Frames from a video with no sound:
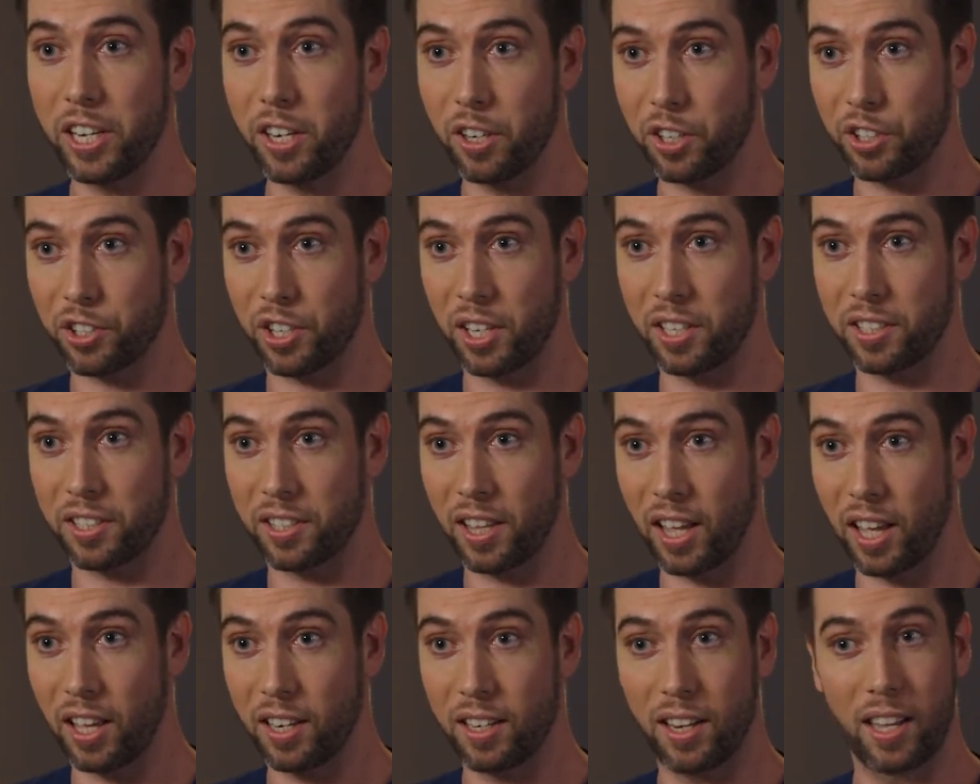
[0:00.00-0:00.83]
years since
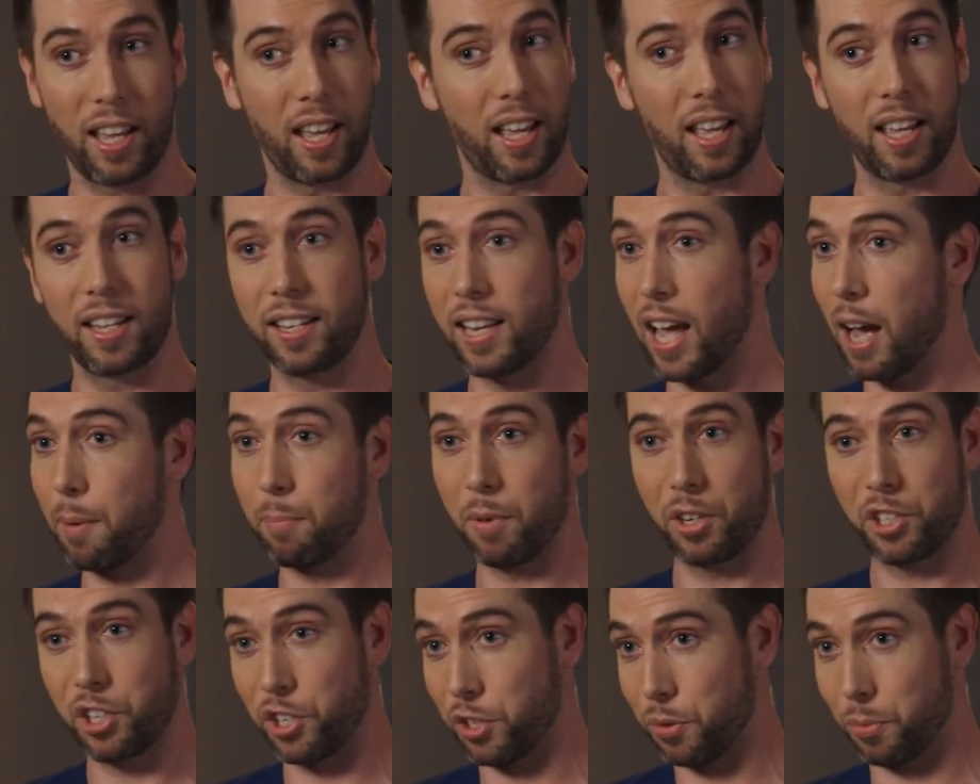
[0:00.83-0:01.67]
then, and not
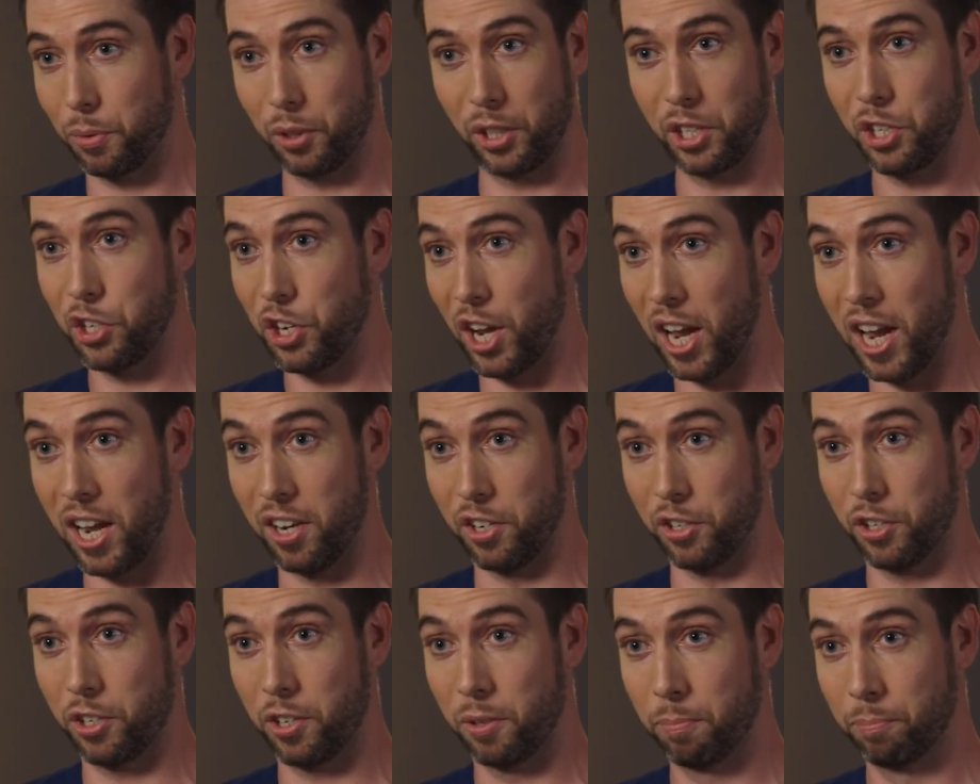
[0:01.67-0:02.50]
much has really
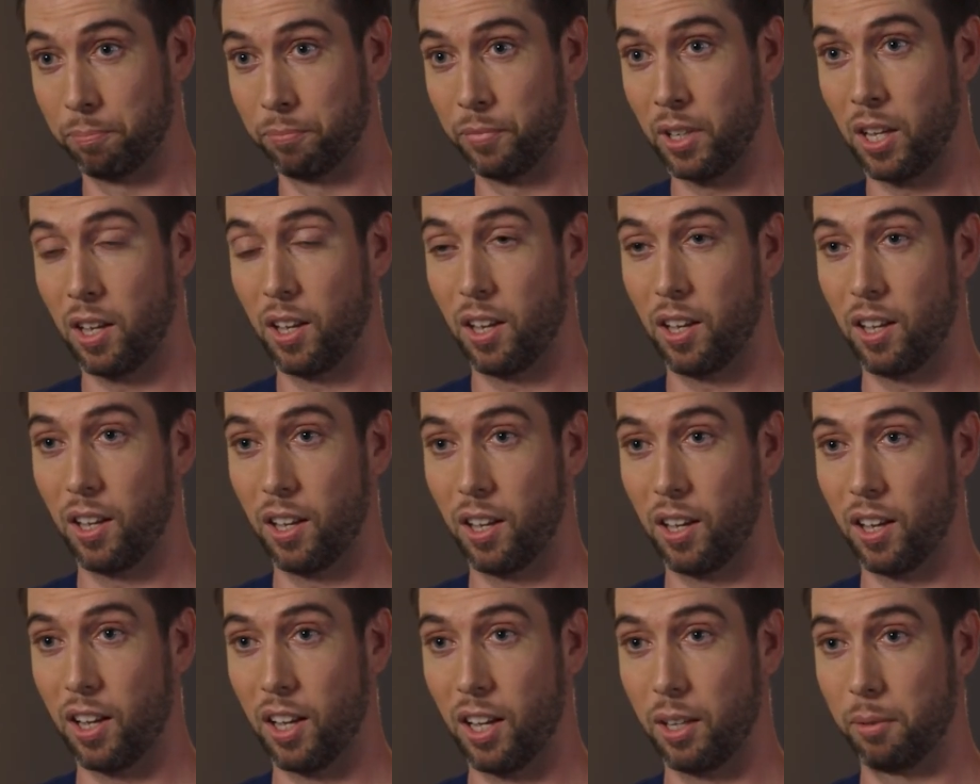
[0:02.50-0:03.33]
changed.
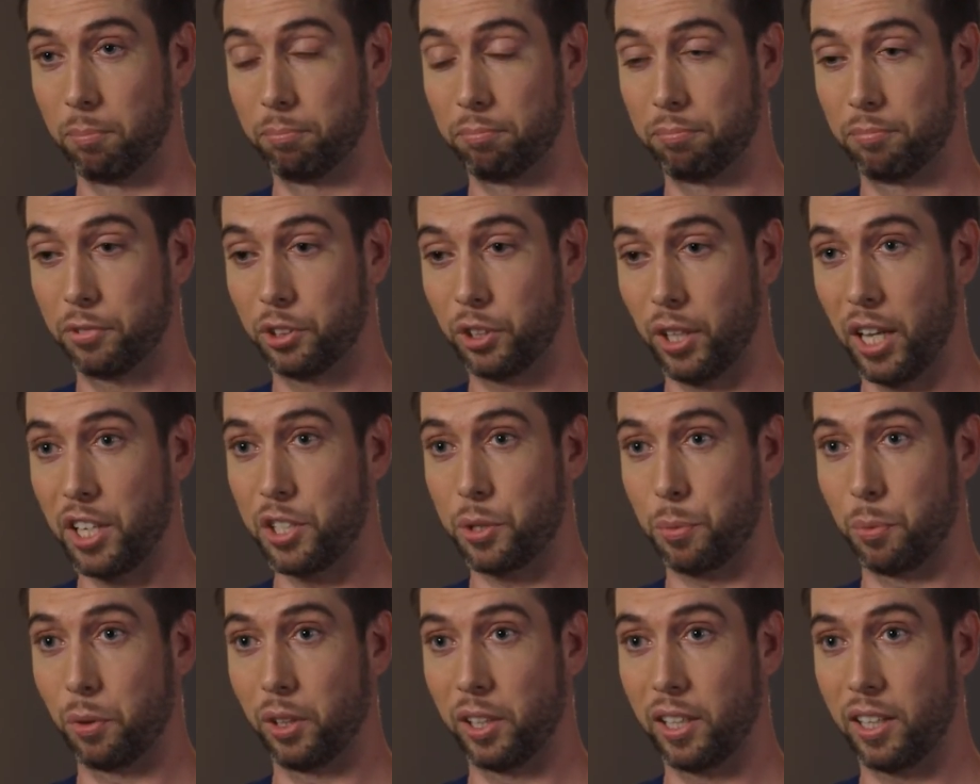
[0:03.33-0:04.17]
So
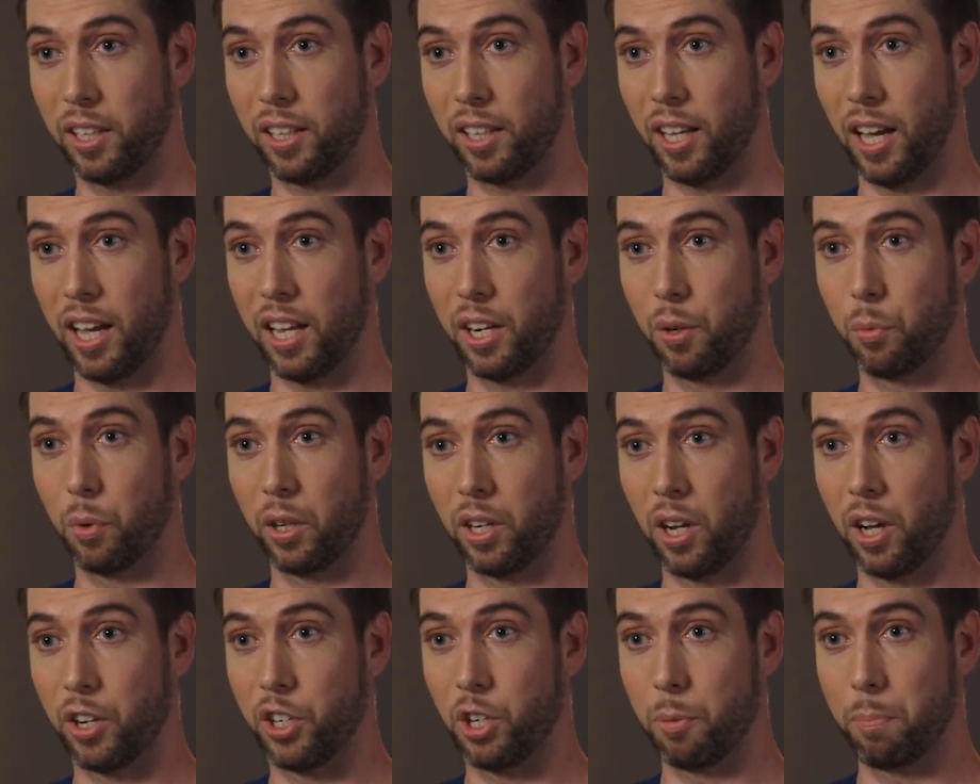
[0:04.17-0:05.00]
that's really kind of
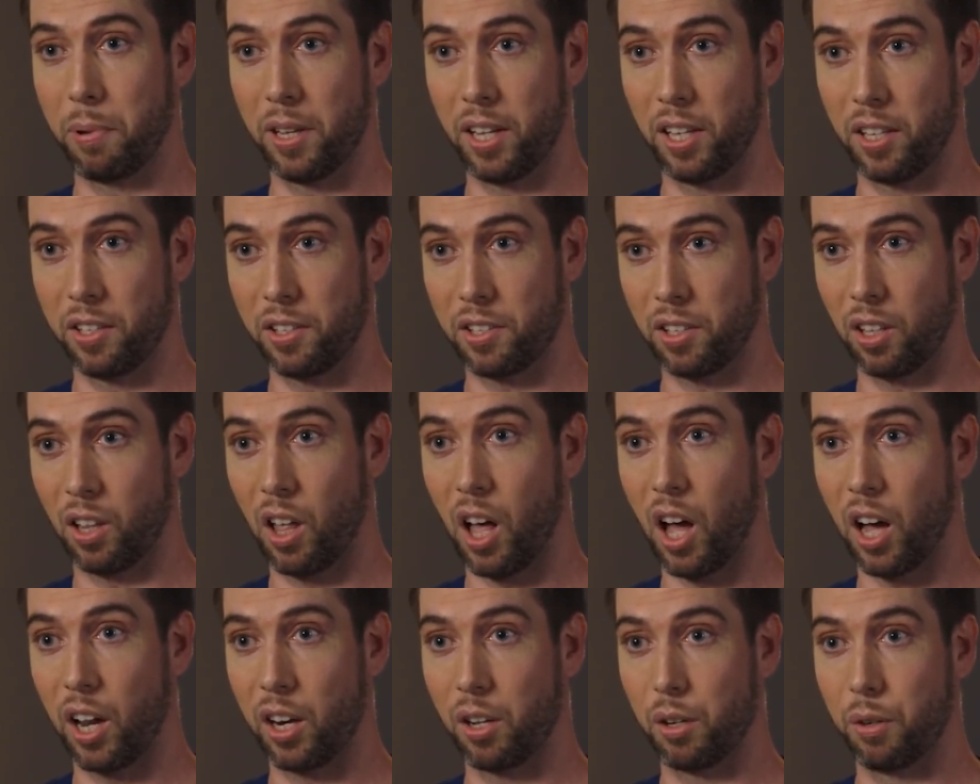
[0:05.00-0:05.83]
what underpins a
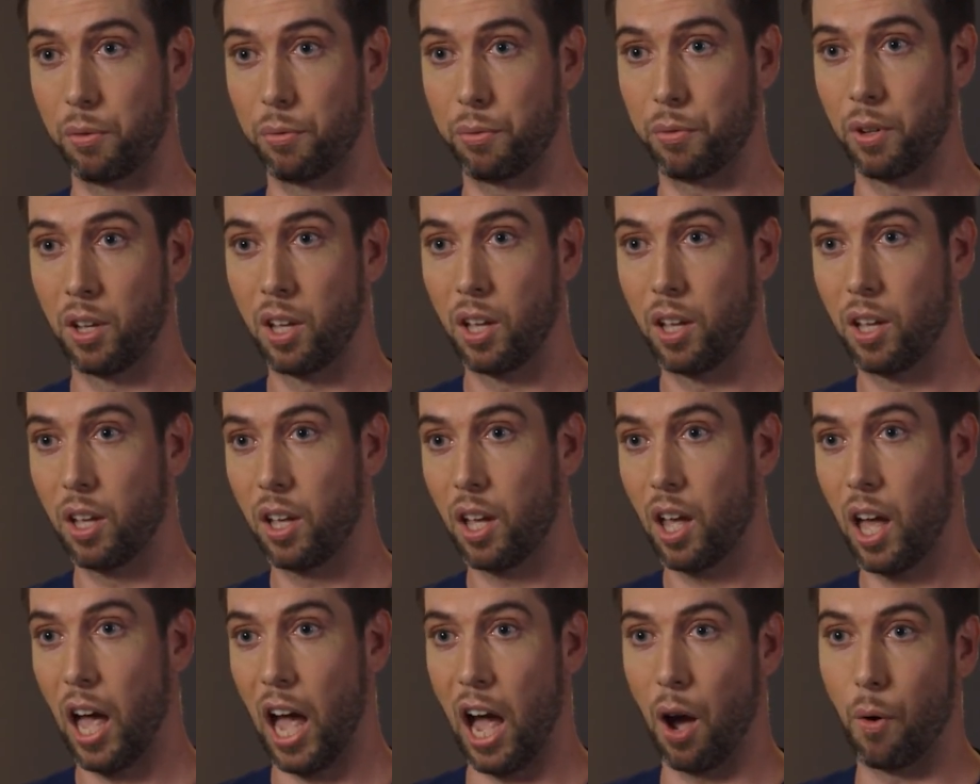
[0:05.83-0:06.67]
lot of
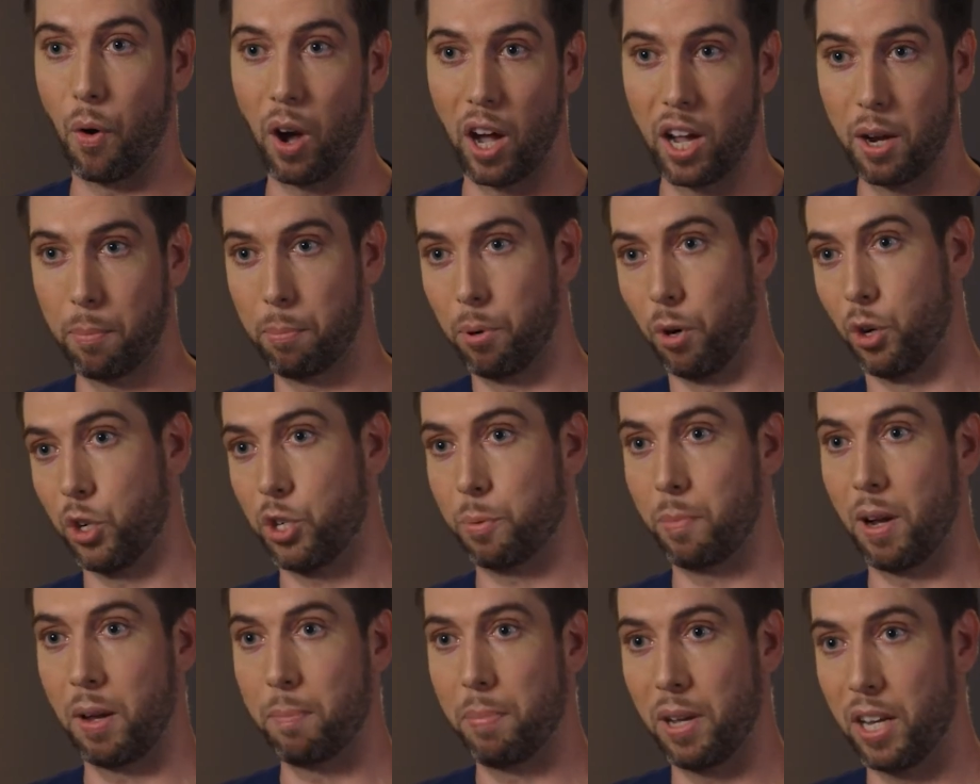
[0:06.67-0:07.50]
how I
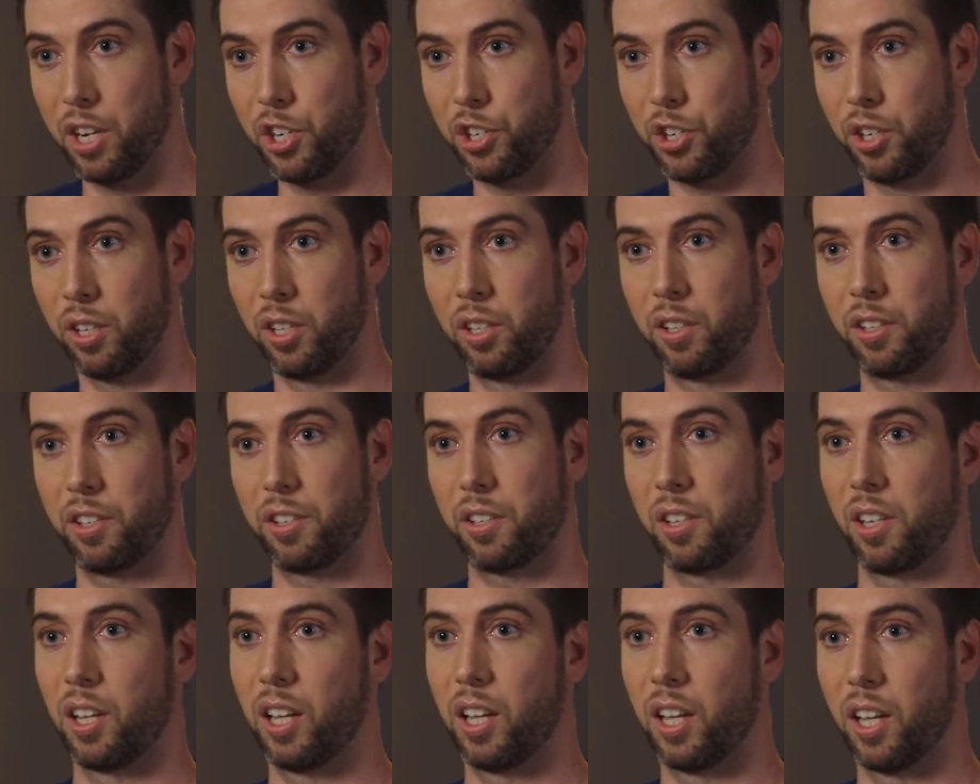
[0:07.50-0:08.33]
approach my
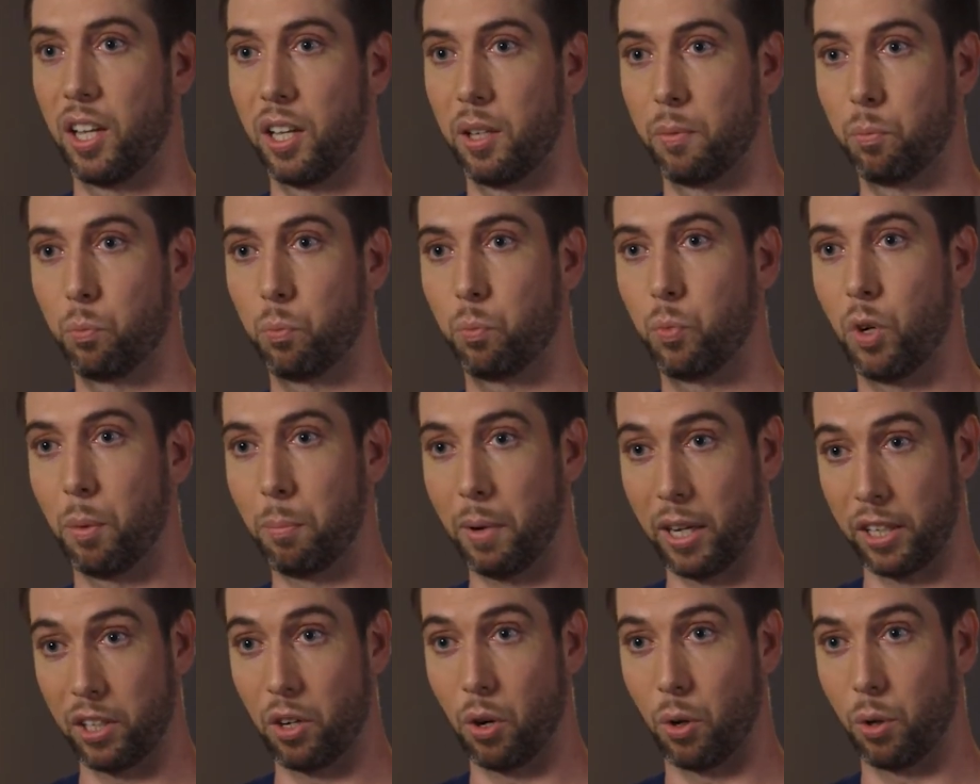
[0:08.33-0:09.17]
patients and what
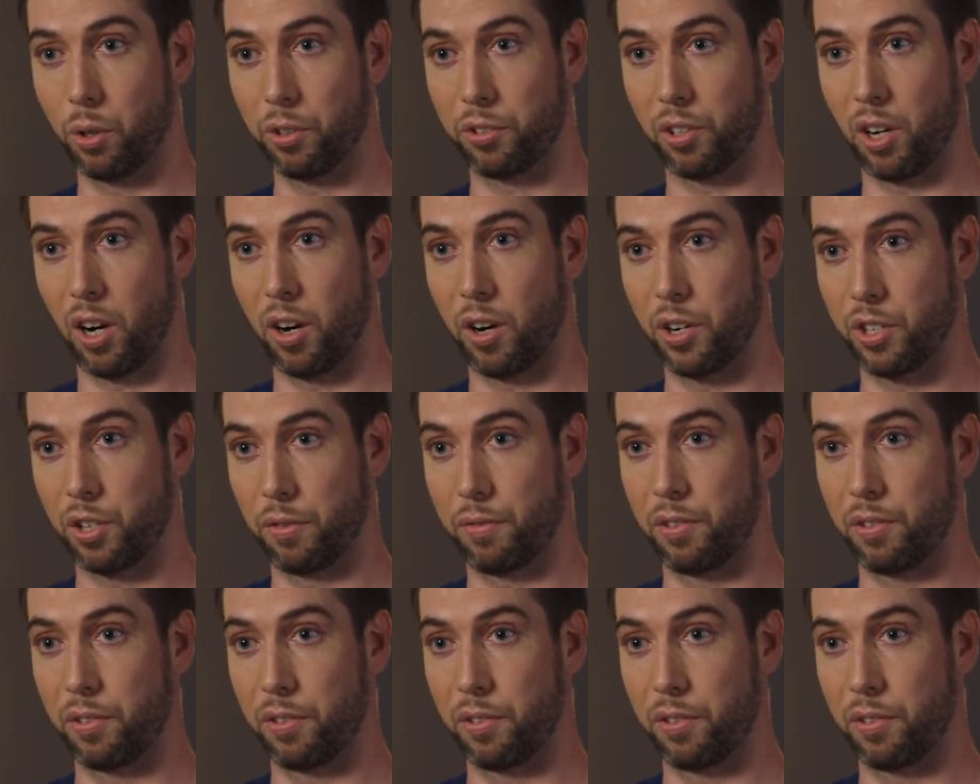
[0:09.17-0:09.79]
my goals are as a